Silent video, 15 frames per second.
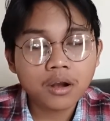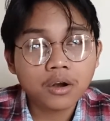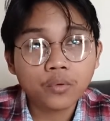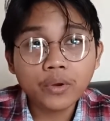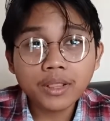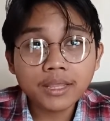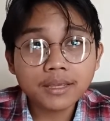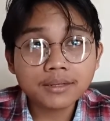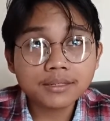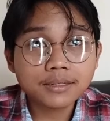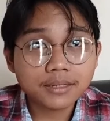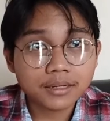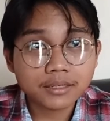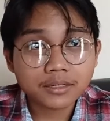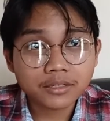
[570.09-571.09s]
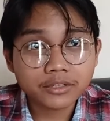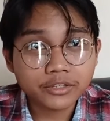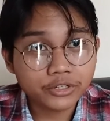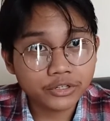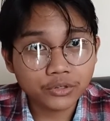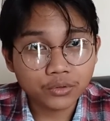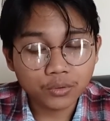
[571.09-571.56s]
really insists
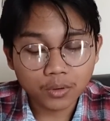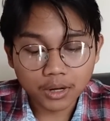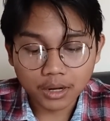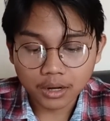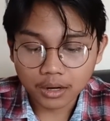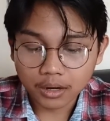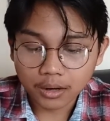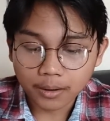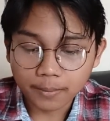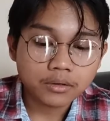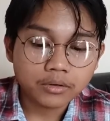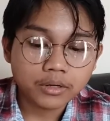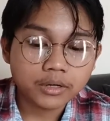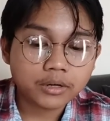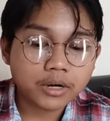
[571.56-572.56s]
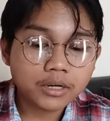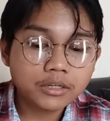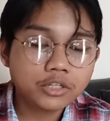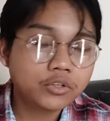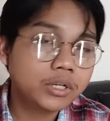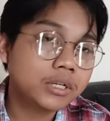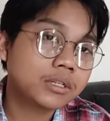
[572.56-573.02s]
to their
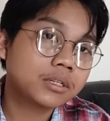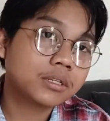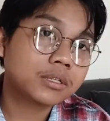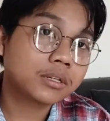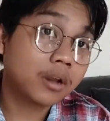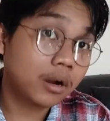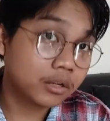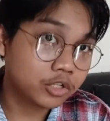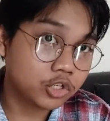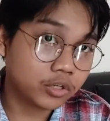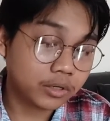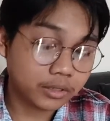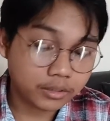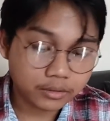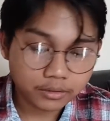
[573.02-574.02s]
country's culture,